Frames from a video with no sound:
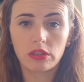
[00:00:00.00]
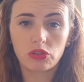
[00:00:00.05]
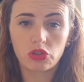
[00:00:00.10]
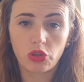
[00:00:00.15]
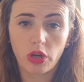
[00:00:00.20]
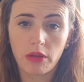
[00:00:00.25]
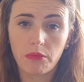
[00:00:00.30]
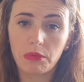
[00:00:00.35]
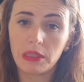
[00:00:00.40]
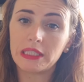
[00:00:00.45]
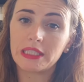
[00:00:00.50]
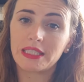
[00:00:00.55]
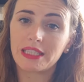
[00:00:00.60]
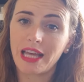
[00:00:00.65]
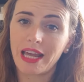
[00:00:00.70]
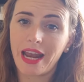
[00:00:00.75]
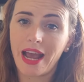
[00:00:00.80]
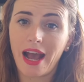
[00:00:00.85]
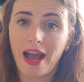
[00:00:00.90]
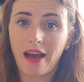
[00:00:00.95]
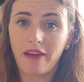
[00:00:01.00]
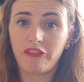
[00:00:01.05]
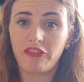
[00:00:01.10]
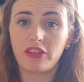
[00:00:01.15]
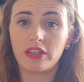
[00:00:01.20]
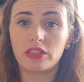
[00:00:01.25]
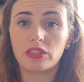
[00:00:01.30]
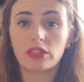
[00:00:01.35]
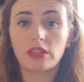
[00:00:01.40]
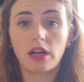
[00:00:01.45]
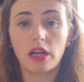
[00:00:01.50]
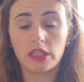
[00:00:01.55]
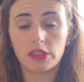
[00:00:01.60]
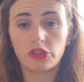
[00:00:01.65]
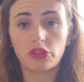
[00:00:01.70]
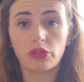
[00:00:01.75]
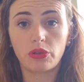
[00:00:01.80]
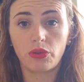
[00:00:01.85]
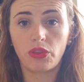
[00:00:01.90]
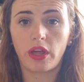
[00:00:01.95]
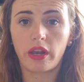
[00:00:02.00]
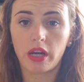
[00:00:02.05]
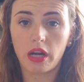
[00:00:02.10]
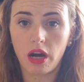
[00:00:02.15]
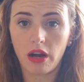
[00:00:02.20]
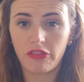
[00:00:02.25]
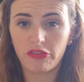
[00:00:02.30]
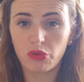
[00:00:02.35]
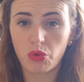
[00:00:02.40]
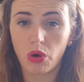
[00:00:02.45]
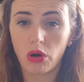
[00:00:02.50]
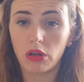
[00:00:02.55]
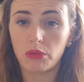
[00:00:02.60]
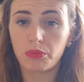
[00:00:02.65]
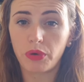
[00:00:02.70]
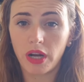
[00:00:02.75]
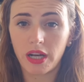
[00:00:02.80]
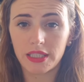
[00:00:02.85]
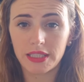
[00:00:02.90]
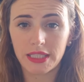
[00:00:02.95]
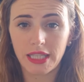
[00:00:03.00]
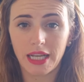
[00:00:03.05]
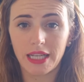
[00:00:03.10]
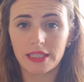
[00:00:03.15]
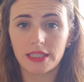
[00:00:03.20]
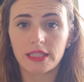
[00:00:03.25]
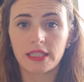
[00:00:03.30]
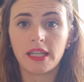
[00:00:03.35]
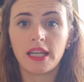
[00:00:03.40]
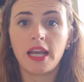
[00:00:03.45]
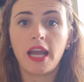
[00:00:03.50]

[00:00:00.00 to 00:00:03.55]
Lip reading: treatments that haven't gone through that Ofqual process